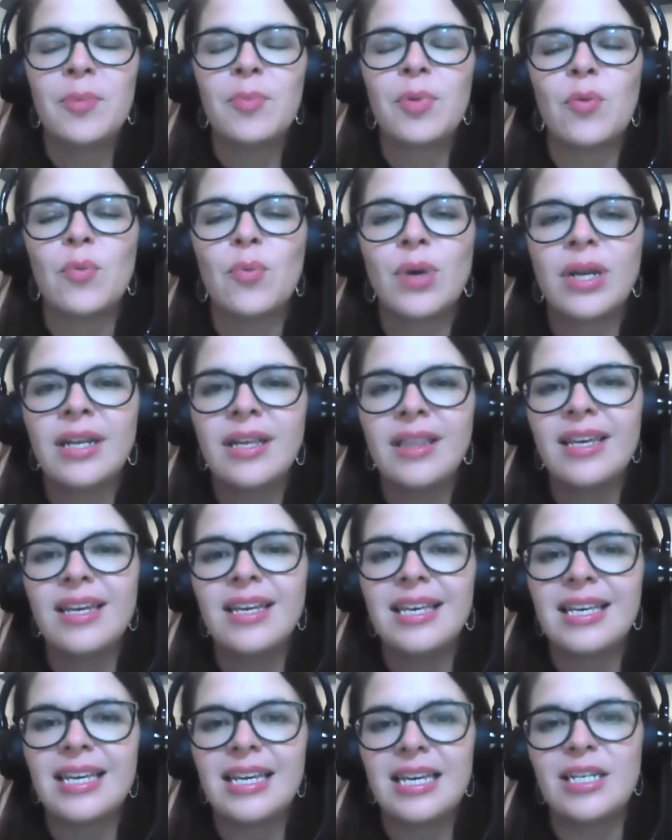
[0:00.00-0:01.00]
But one of the
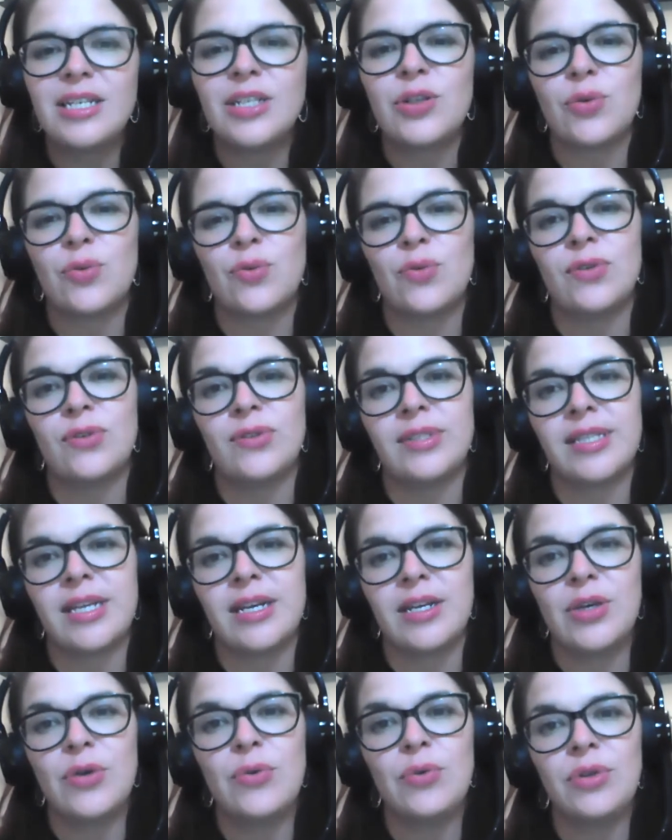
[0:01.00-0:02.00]
key tools
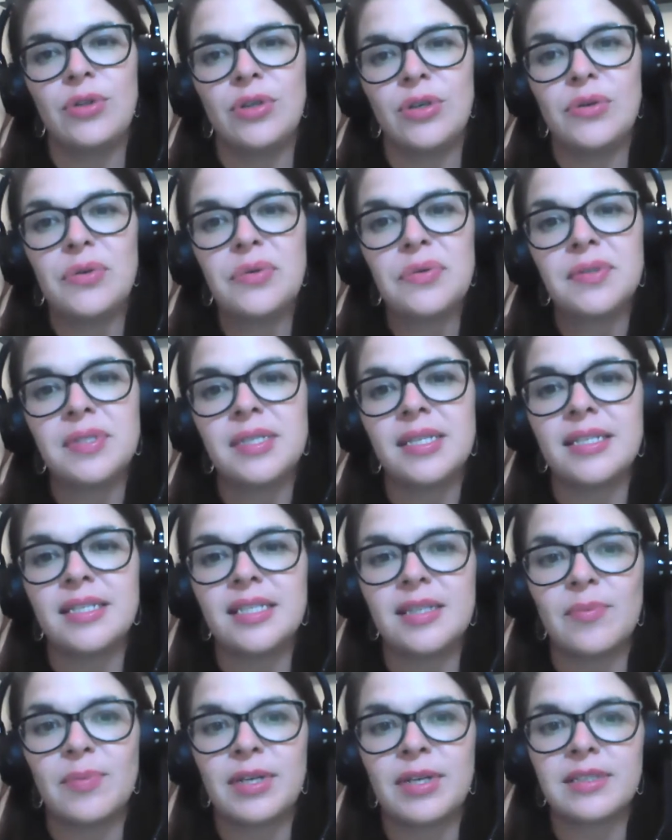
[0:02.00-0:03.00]
that you will use
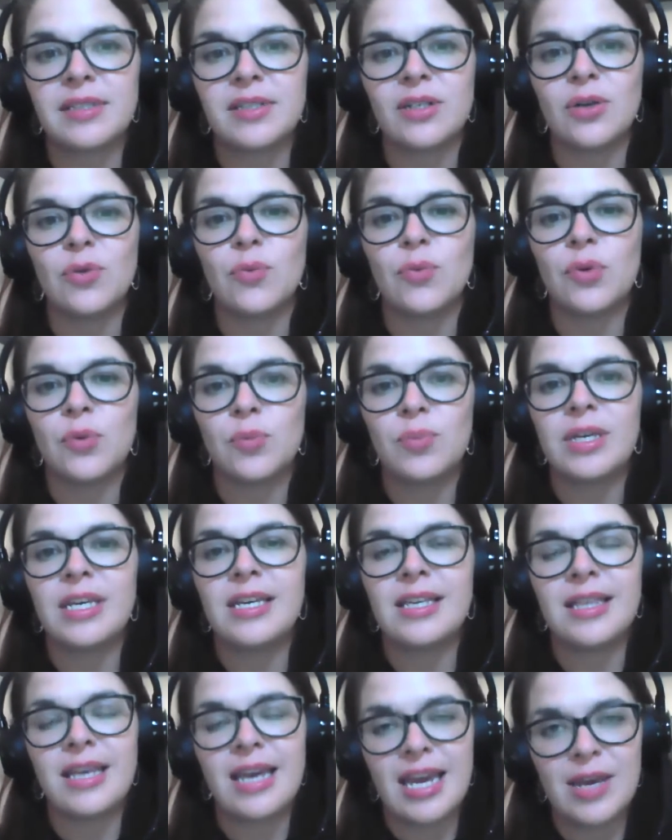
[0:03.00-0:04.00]
this semester will
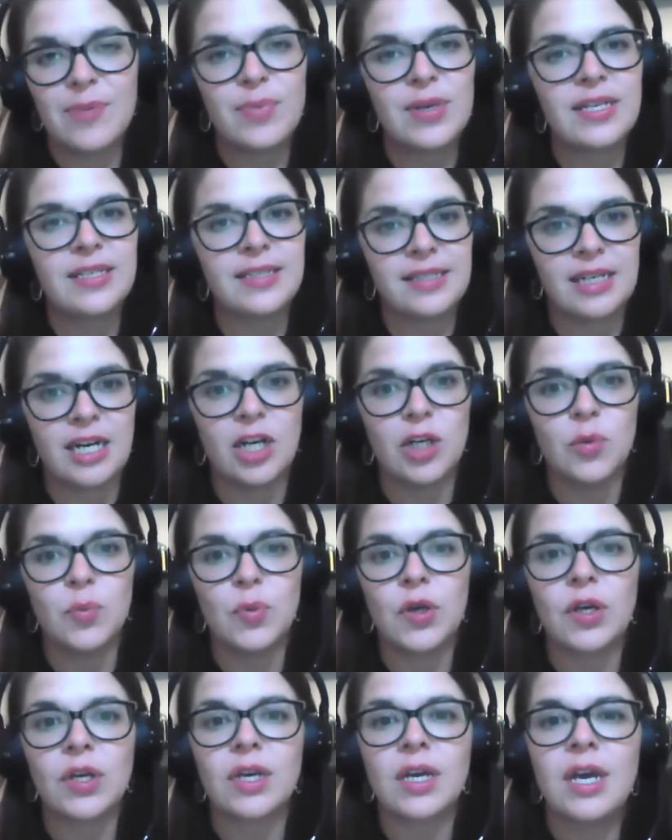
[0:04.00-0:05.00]
be the AP
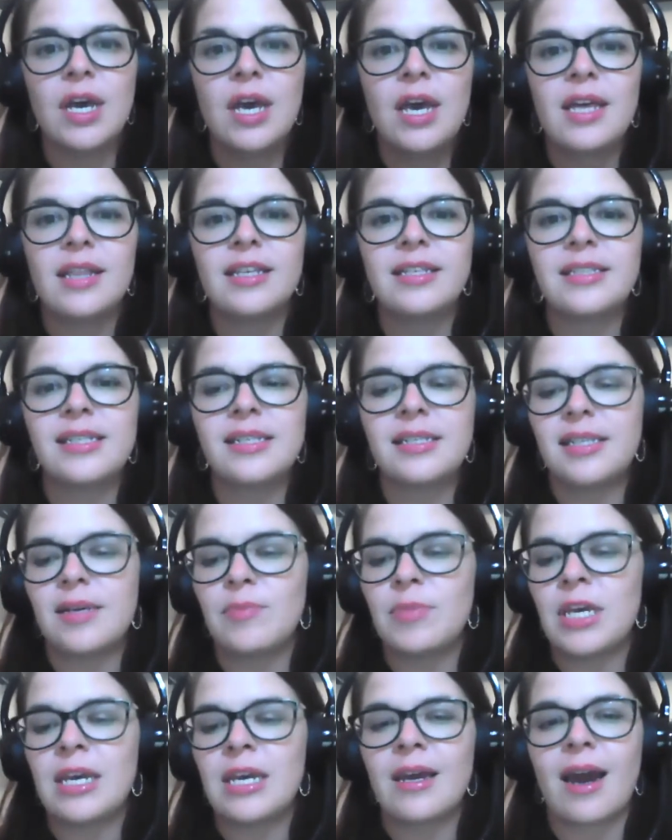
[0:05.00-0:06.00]
Stylebook. This is
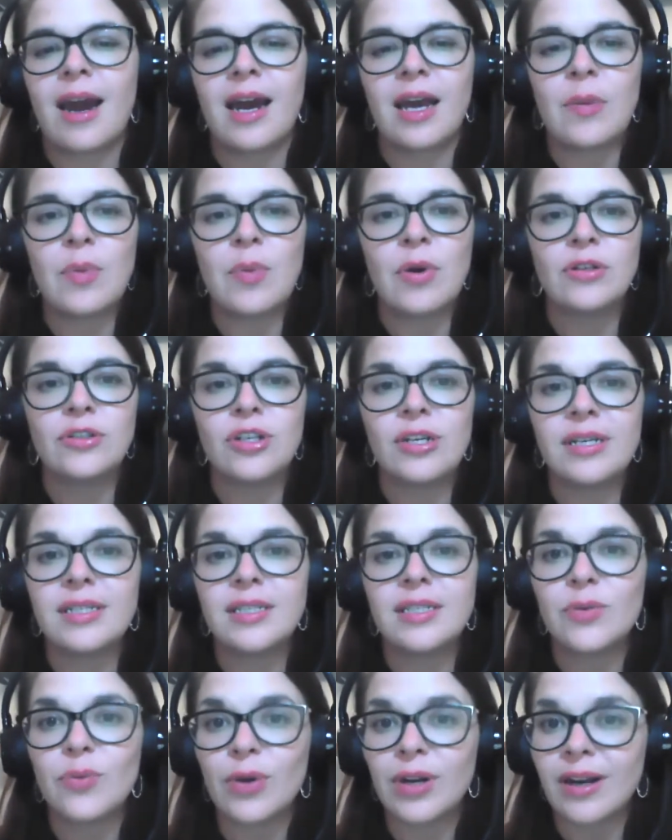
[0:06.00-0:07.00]
something I
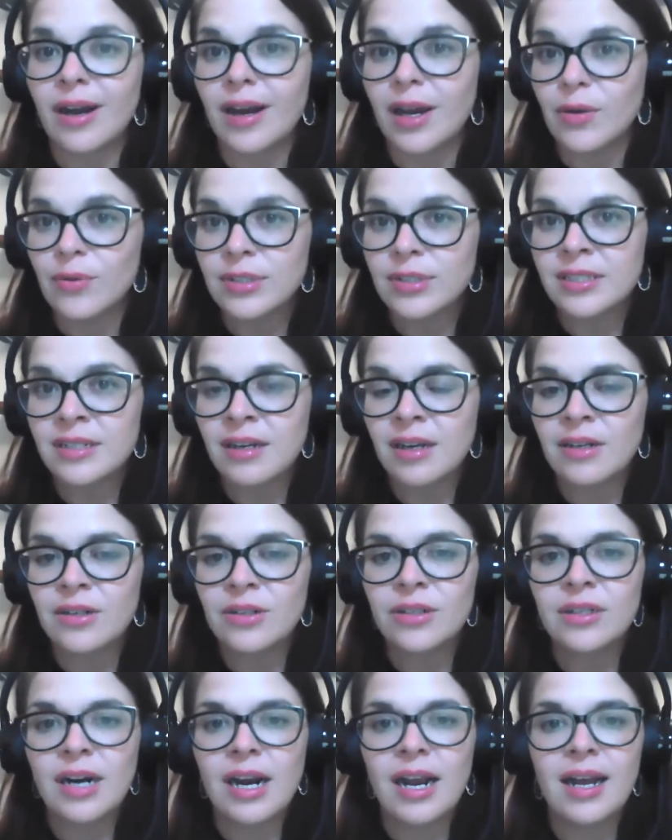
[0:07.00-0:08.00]
purchased when I was an
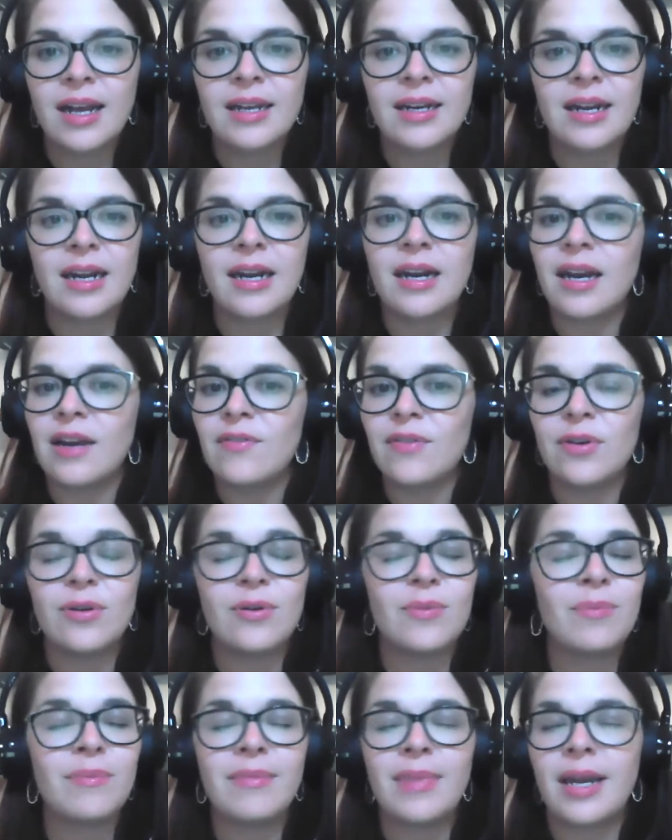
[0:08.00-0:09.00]
undergrad, and I've
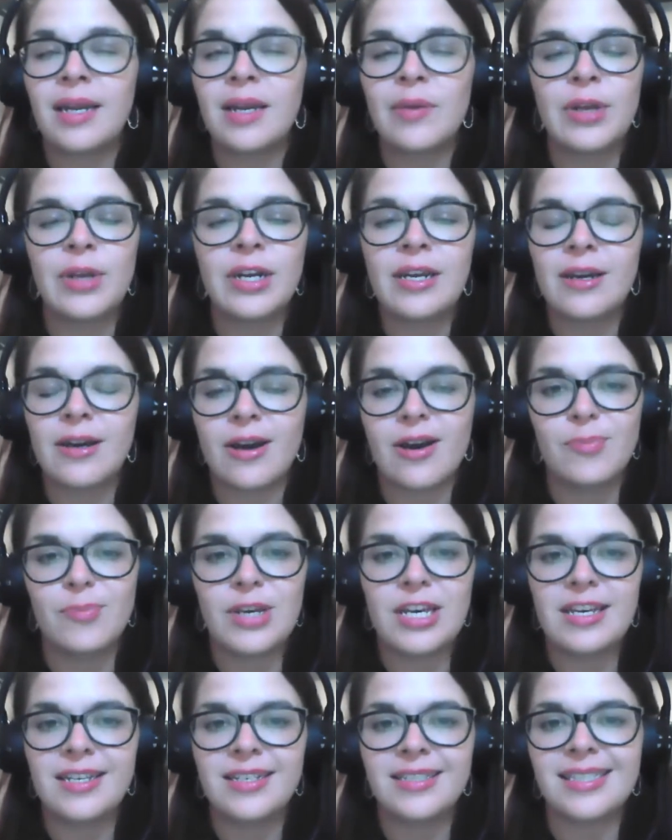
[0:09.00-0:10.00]
owned many
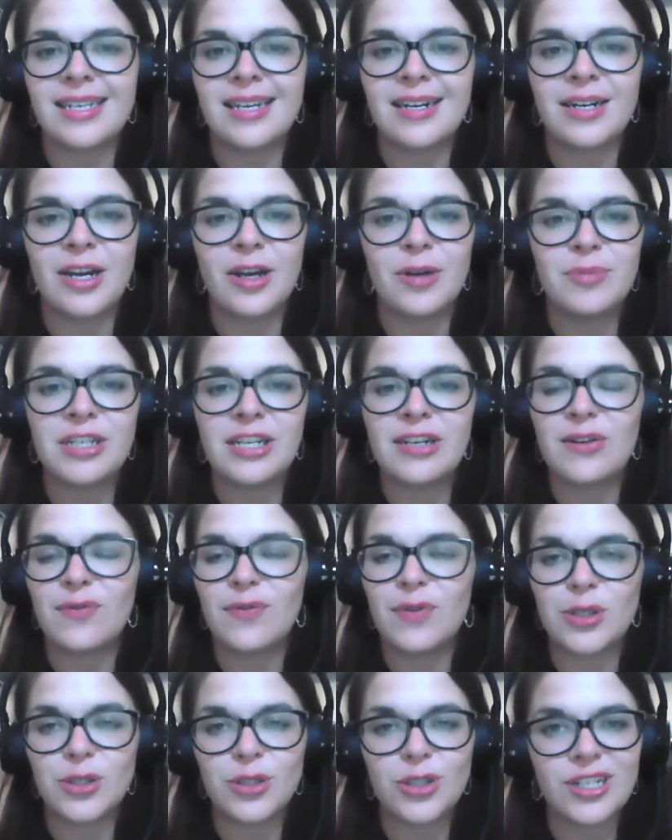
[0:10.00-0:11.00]
copies and
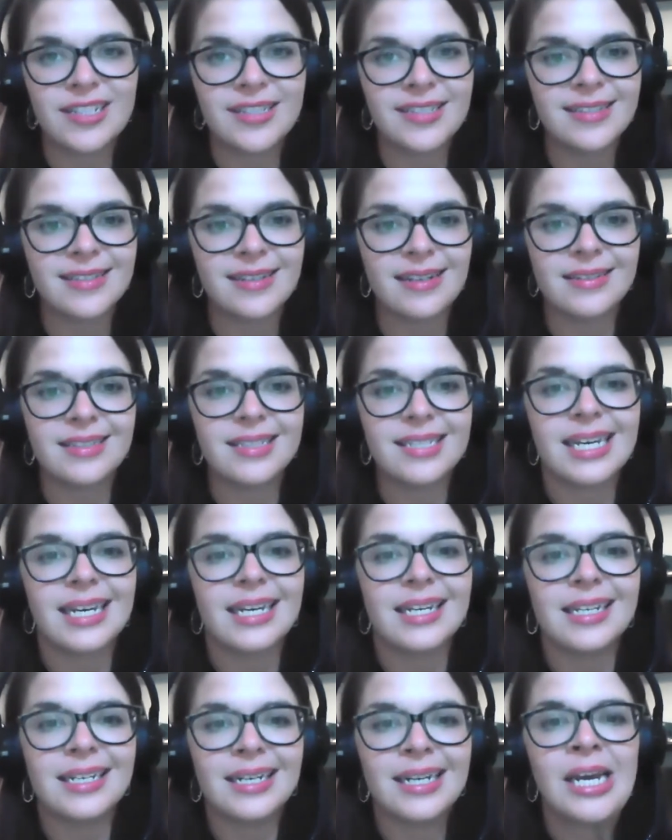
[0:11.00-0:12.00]
updated versions since
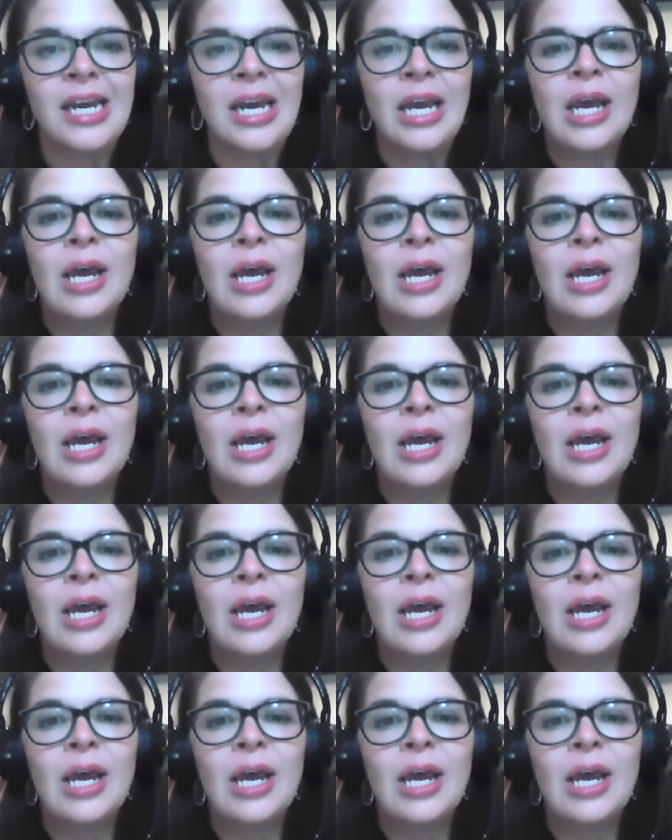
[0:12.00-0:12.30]
then.